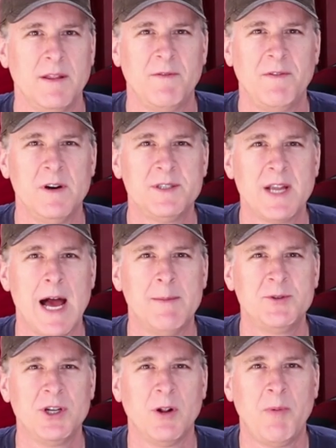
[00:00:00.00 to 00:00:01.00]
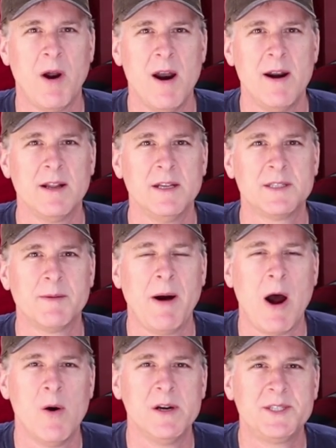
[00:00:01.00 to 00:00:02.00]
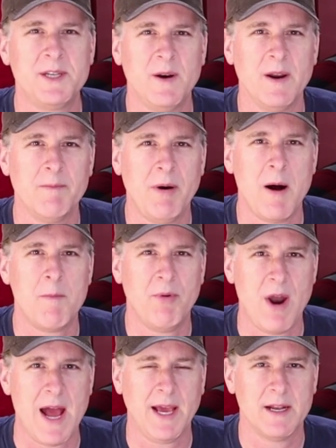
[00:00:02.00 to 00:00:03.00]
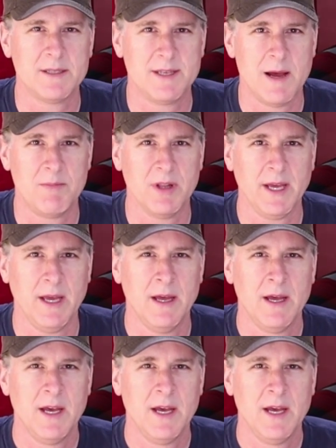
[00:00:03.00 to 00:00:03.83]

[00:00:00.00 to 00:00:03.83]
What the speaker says: The first optional part is the power steering pump bracket assembly.